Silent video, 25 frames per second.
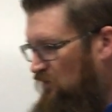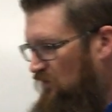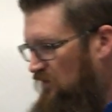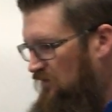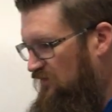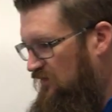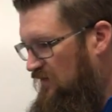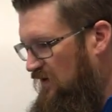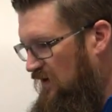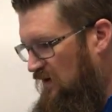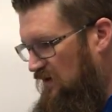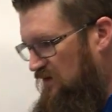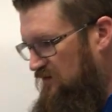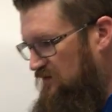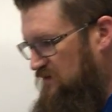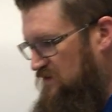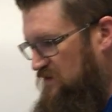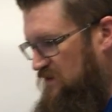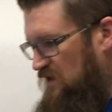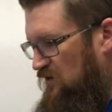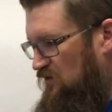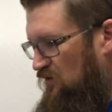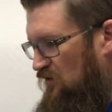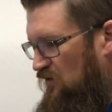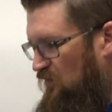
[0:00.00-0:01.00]
We've got the
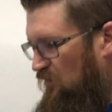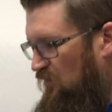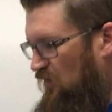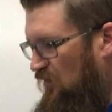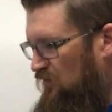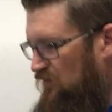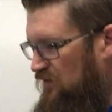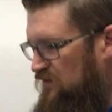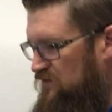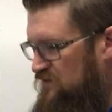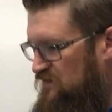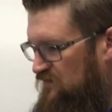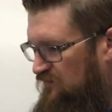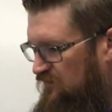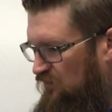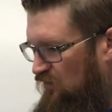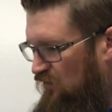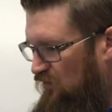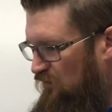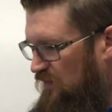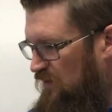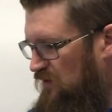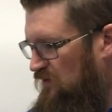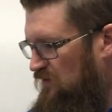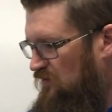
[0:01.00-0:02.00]
standard components:
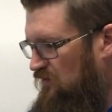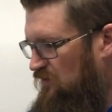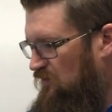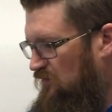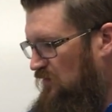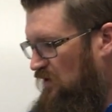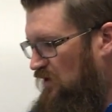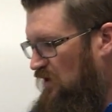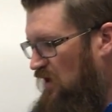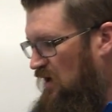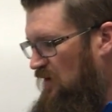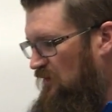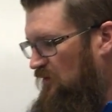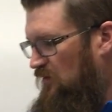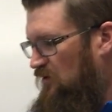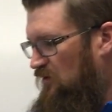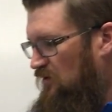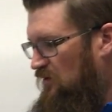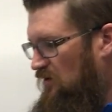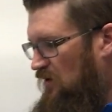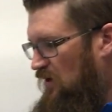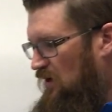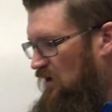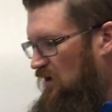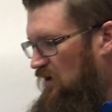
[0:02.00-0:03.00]
flow meter,
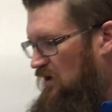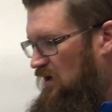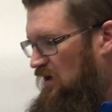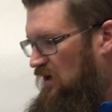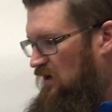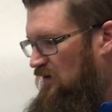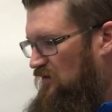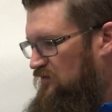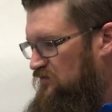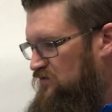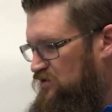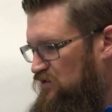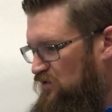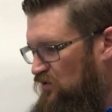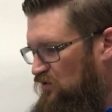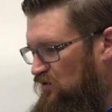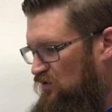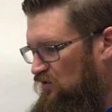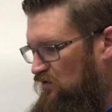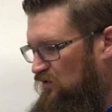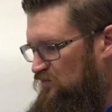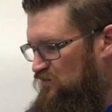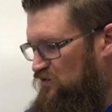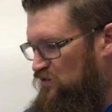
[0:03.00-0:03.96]
manometer, circle